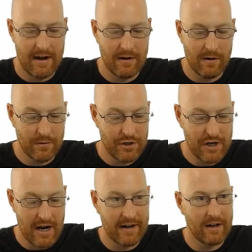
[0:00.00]
I own
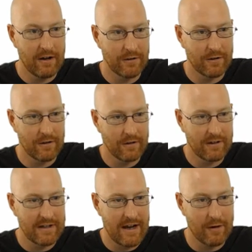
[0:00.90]

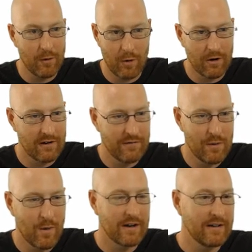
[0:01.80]
johnelder.org, if
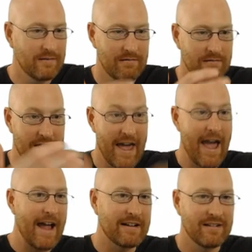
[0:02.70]
you wanted
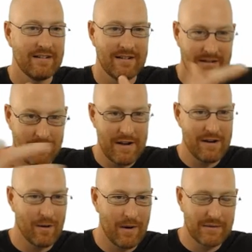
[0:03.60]
that to be
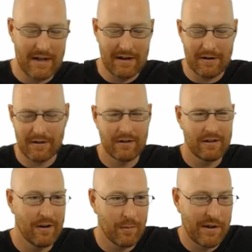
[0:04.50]
your website, or,
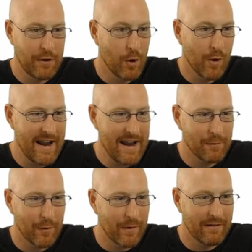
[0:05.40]
you know, with your
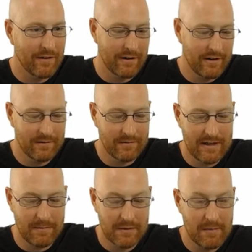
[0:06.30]
name or whatever, you know,
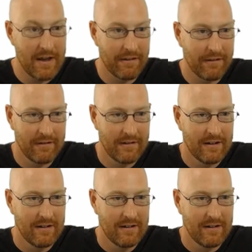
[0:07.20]
Tim Smith,